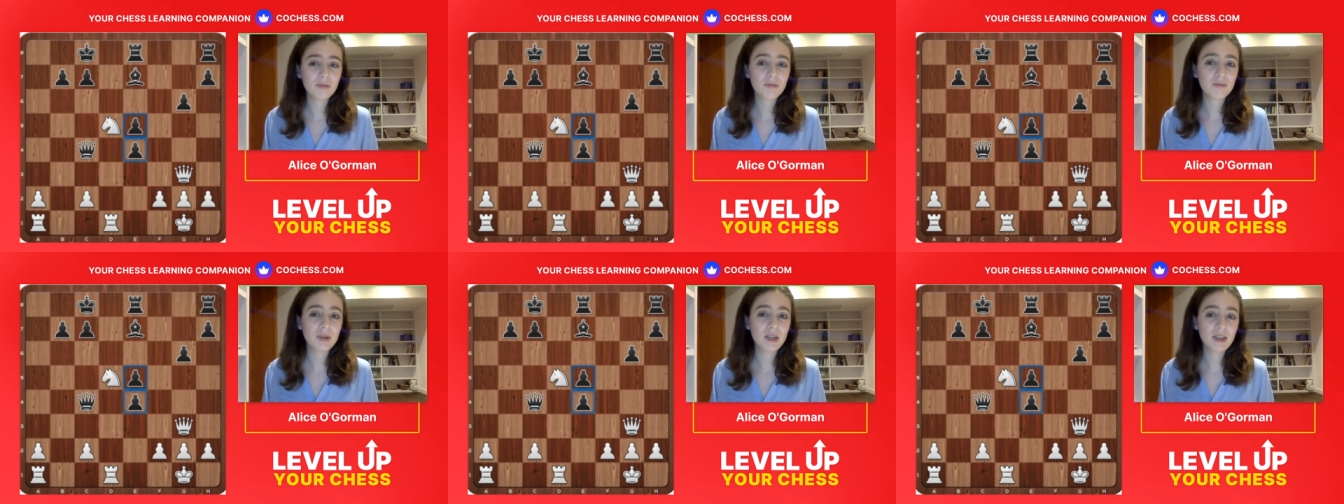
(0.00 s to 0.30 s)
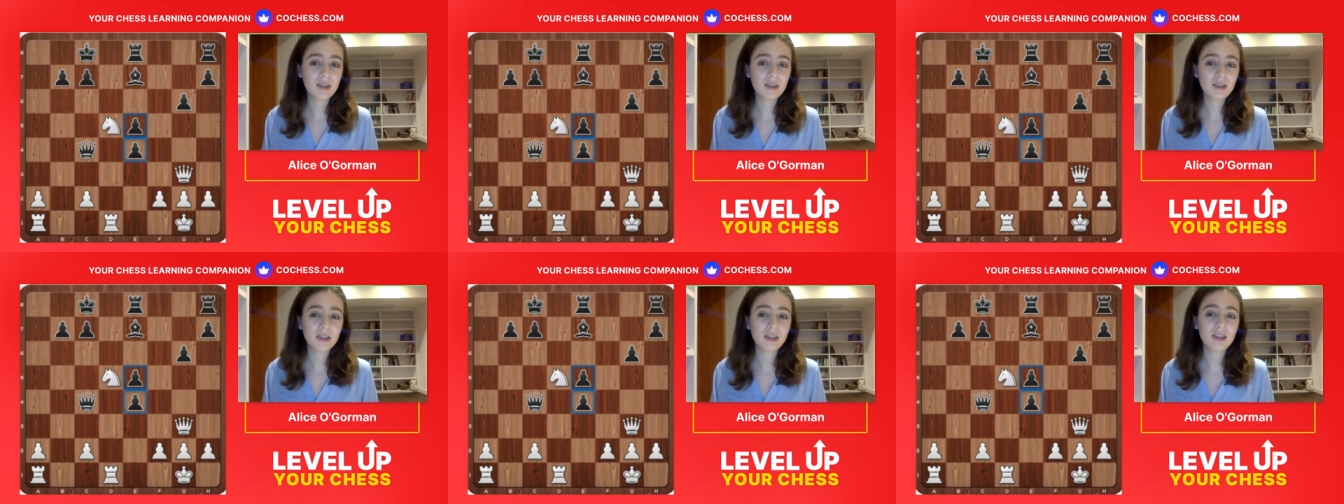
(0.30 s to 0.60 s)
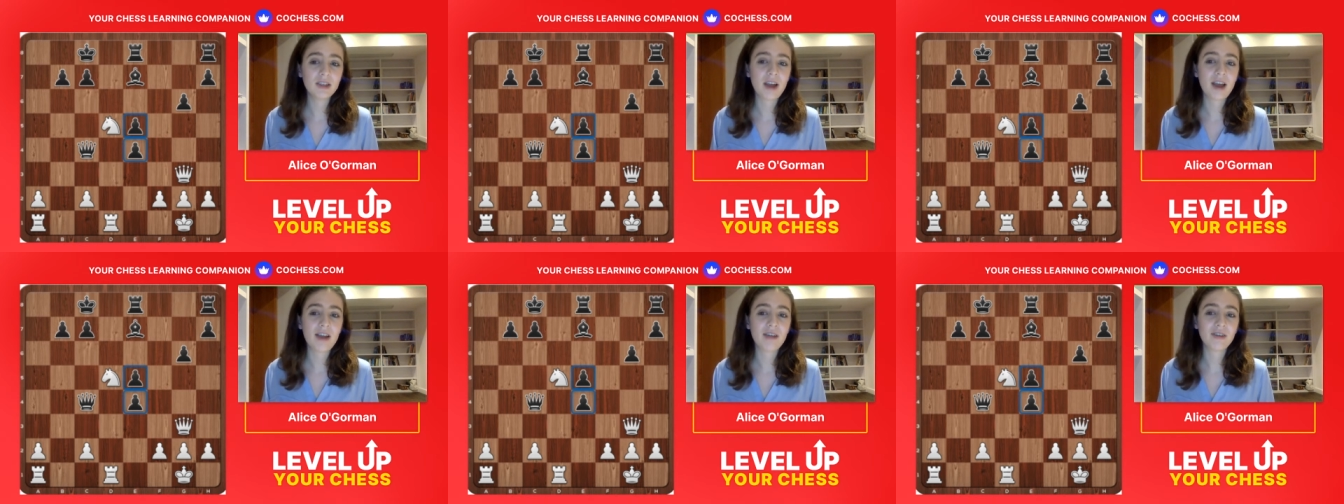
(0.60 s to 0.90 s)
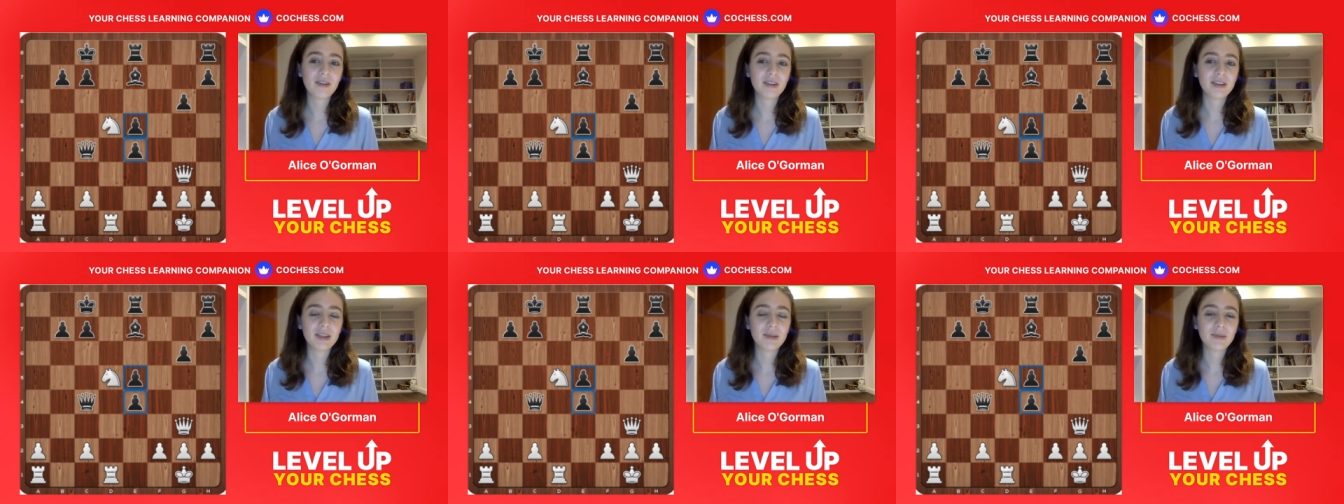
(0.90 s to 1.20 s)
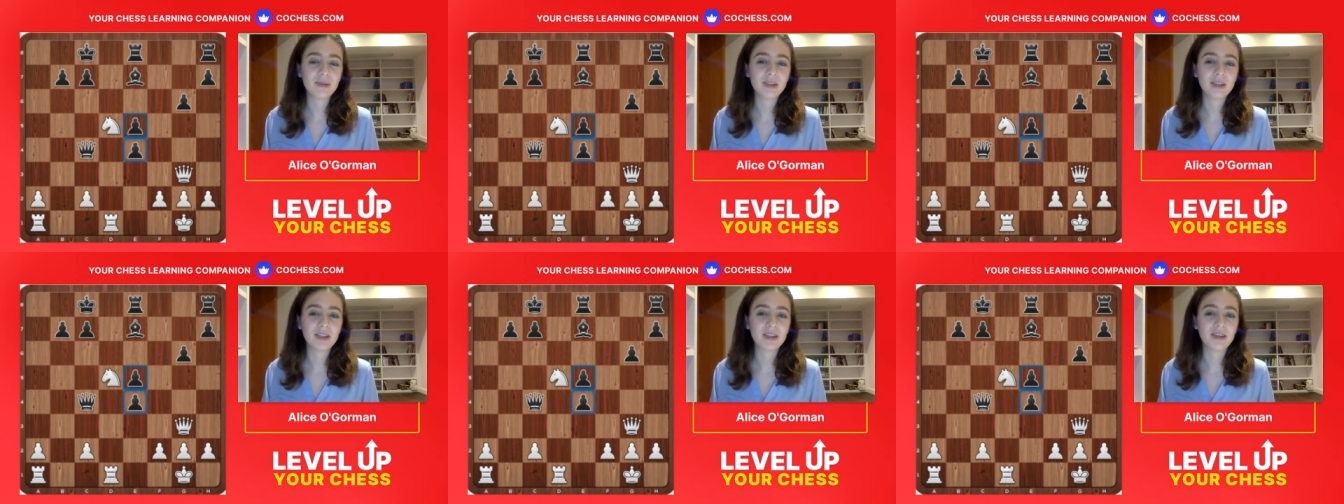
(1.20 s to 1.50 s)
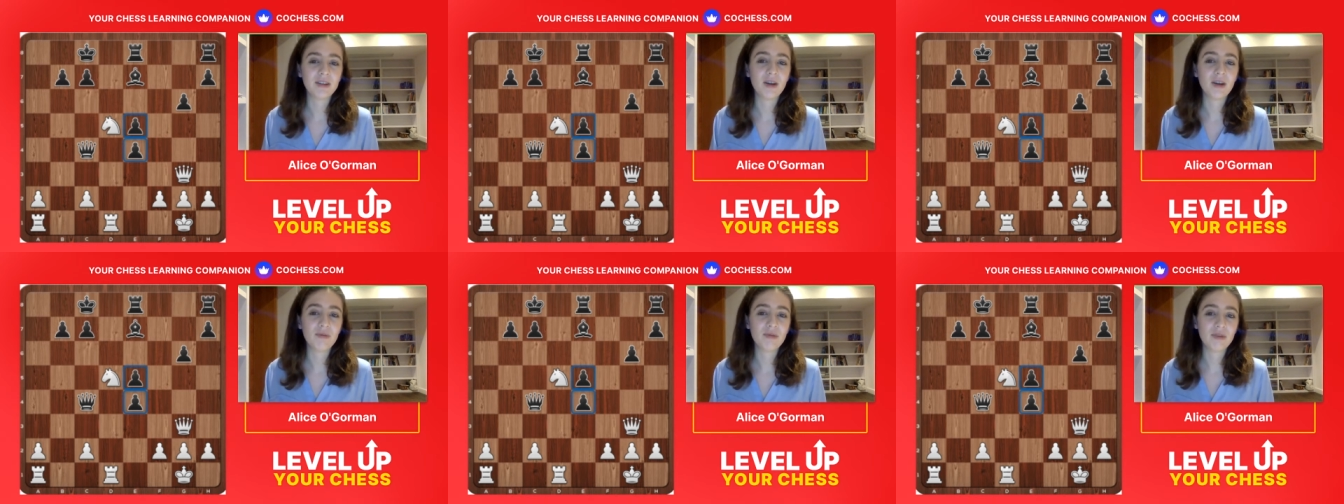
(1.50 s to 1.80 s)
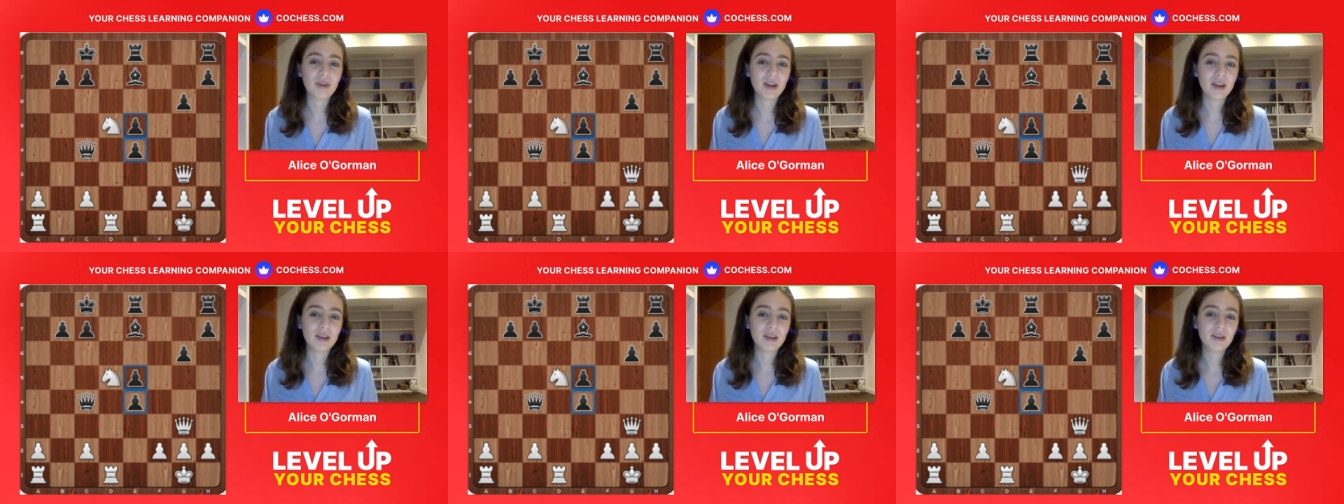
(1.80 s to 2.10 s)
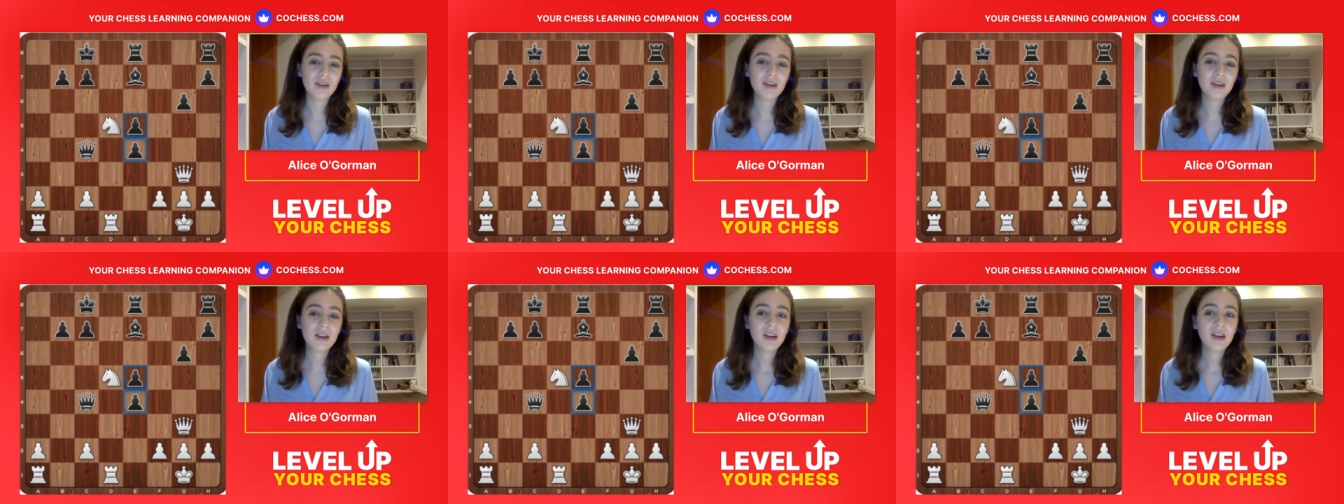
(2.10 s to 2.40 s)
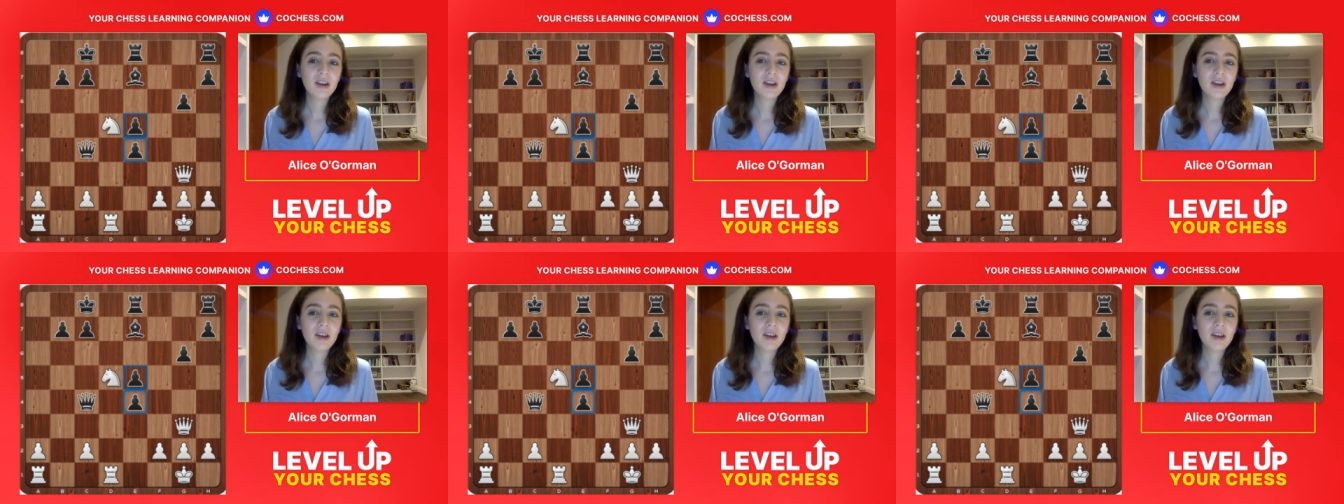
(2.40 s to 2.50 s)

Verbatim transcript: pieces in general in this position are pretty good.